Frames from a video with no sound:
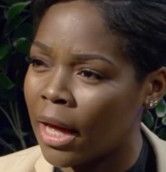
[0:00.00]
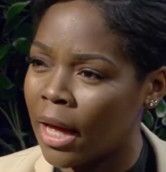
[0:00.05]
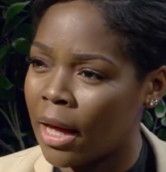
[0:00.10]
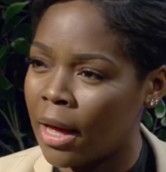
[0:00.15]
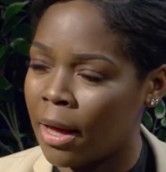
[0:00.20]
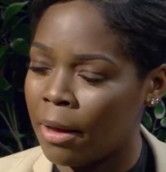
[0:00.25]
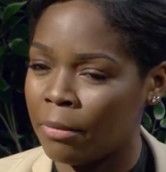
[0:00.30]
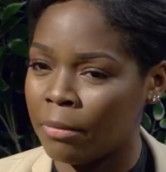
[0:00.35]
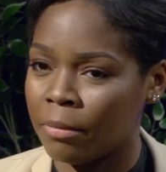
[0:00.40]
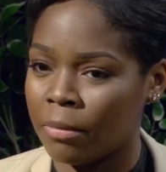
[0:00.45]

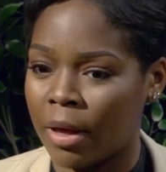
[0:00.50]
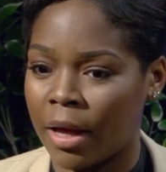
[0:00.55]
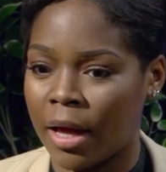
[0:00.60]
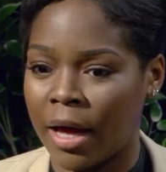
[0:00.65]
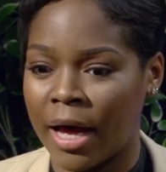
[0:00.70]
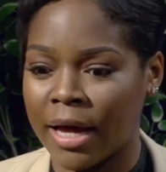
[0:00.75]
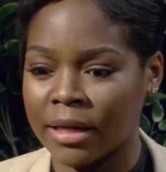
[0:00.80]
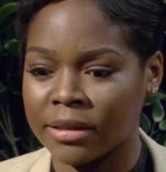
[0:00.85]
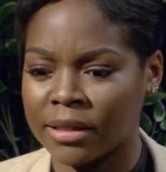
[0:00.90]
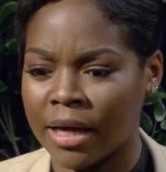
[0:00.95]

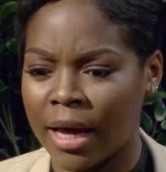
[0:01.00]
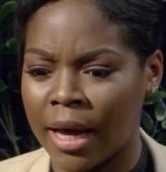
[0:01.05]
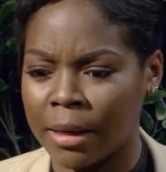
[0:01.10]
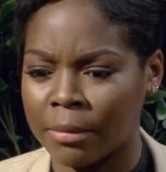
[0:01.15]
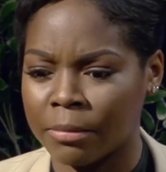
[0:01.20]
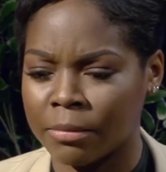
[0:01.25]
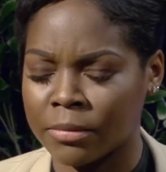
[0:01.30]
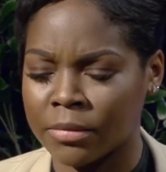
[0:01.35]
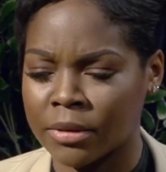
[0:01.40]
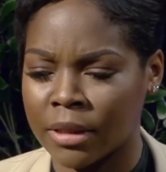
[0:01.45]
at
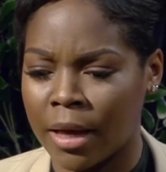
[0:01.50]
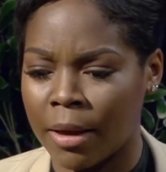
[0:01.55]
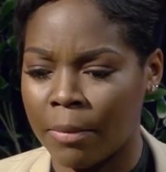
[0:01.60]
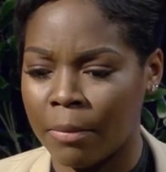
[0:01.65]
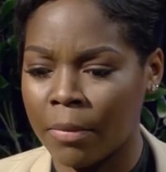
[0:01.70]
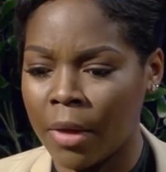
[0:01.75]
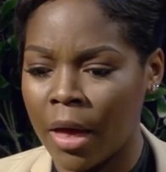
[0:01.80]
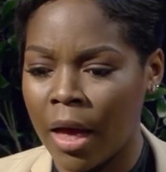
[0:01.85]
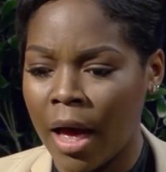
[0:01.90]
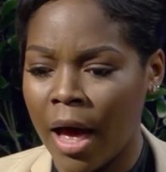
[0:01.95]
times,
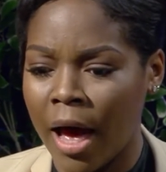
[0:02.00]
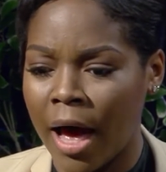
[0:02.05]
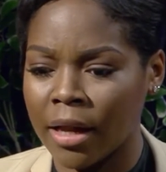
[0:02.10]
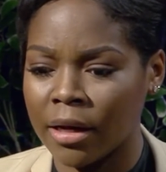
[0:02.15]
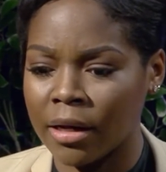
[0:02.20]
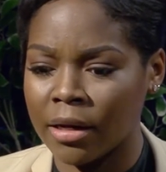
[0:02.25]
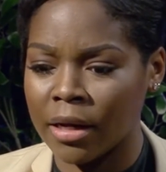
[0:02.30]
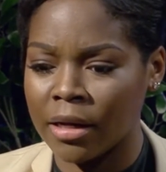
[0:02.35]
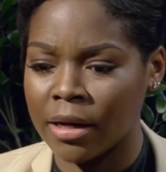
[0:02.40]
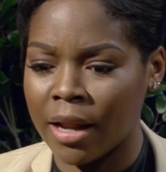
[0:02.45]
and
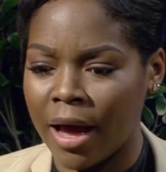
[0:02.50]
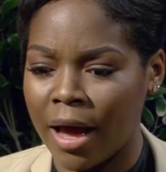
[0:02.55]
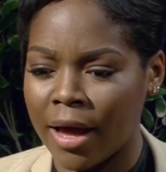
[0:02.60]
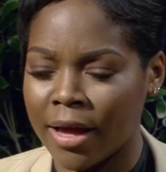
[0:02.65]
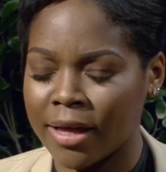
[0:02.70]
then